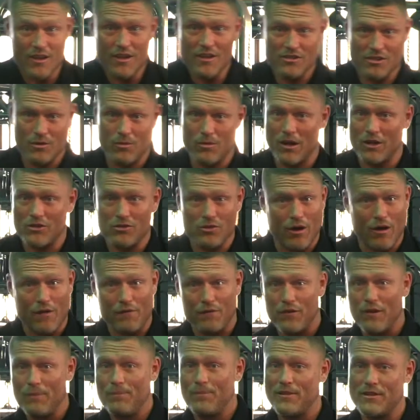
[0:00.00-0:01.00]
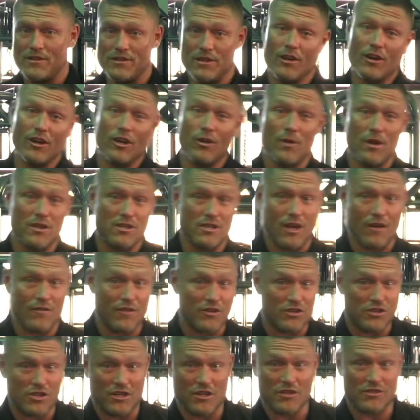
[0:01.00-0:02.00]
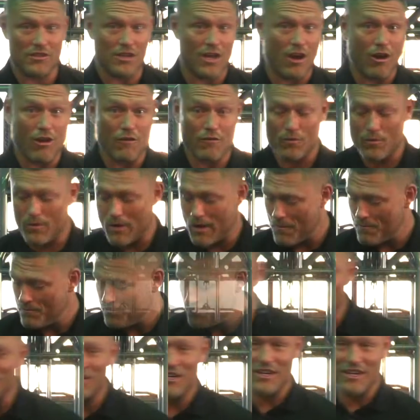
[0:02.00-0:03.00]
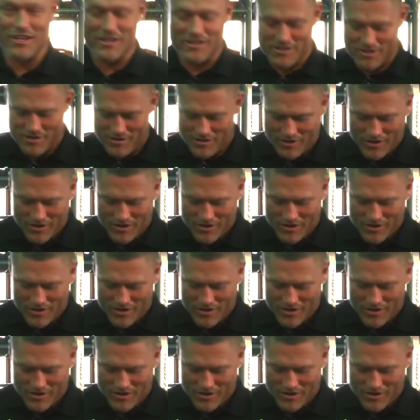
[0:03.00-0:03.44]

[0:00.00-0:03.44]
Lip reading: So when I try and flip this thing onto each other, shit doesn't go everywhere. Cheese.